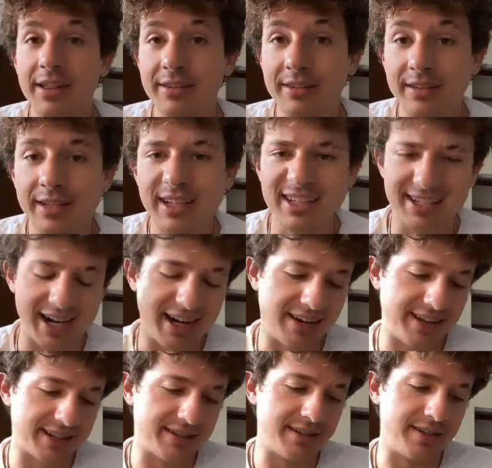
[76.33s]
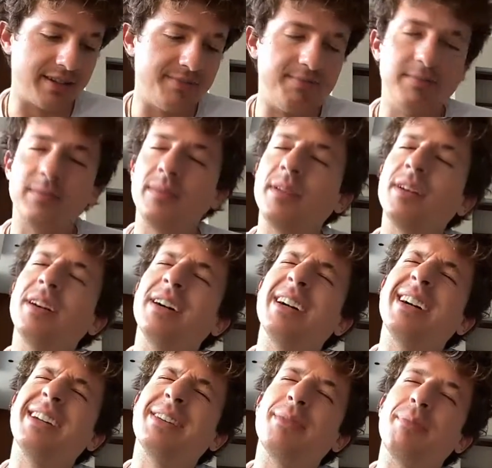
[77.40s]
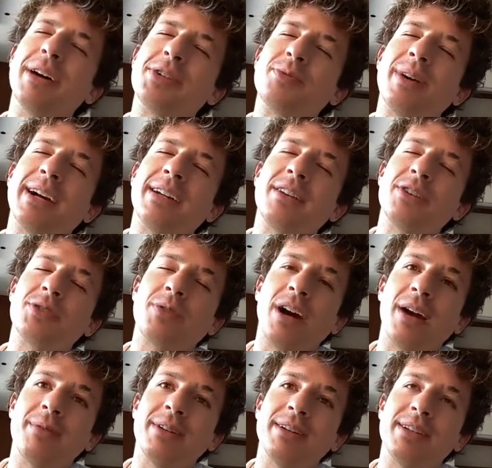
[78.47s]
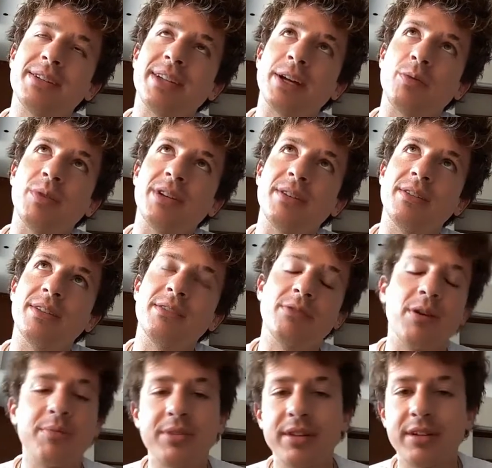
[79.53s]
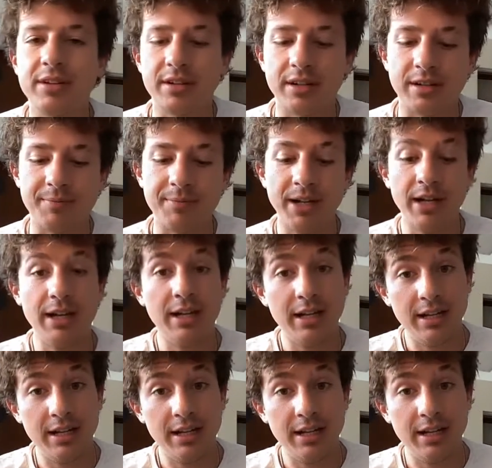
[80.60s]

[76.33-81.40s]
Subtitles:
and it's kind of like the best way I can describe it is like when you remember the